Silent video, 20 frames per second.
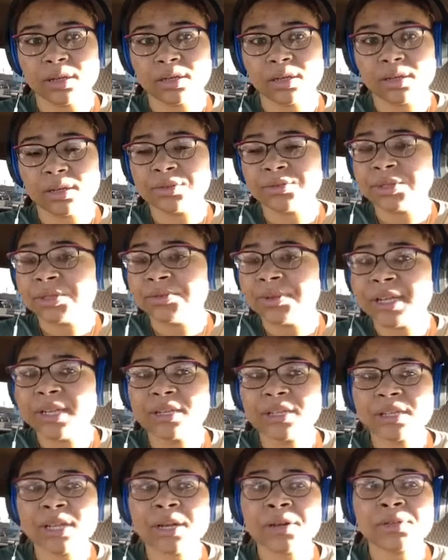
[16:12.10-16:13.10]
don't you
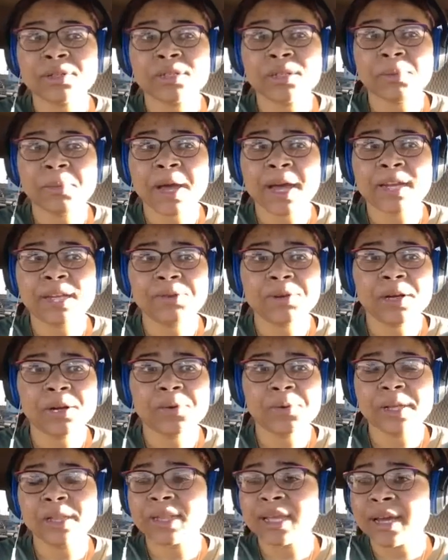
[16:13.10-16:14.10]
need to talk to somebody? You done
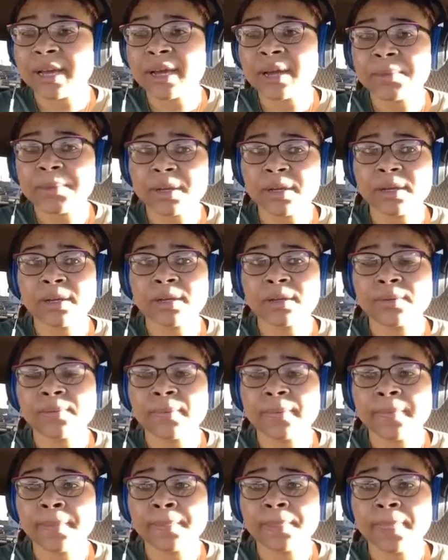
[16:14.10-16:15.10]
quit therapy,
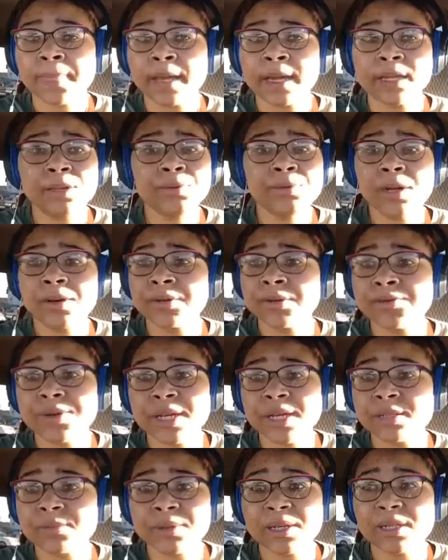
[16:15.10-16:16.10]
and you know you
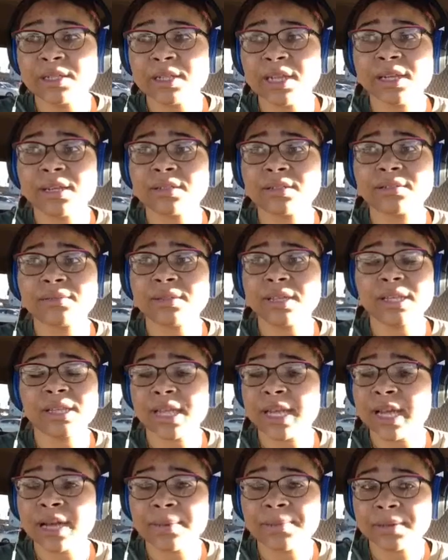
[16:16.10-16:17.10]
need to be still in
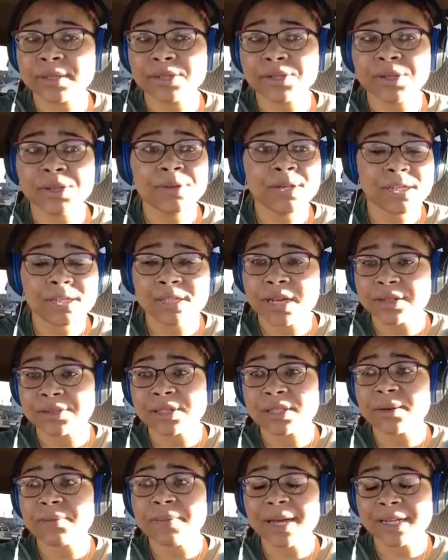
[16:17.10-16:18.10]
therapy, so you need to talk
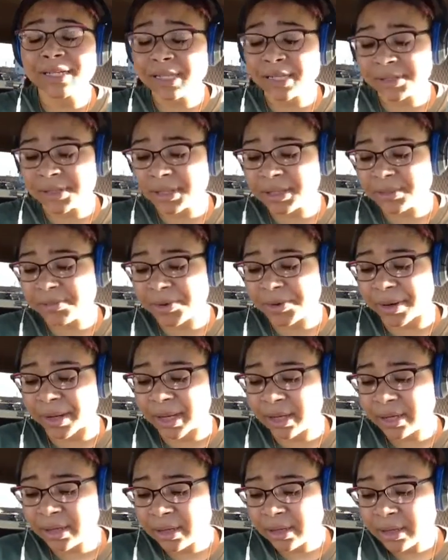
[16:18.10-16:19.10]
to somebody. Talk to this
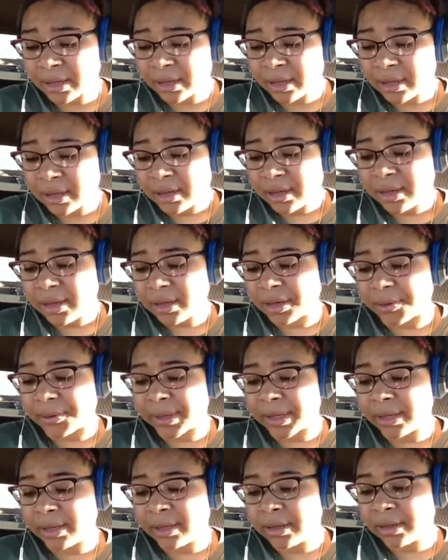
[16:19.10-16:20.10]
boy.
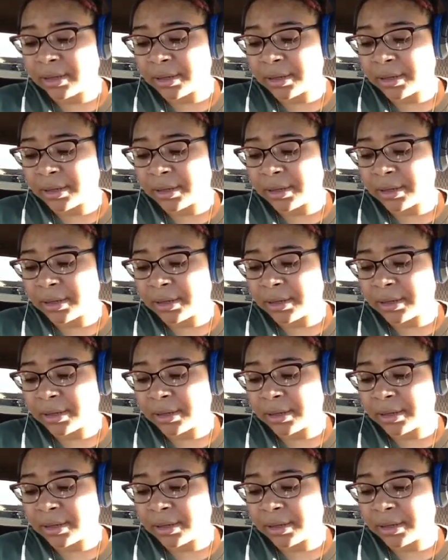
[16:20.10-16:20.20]
Anyway,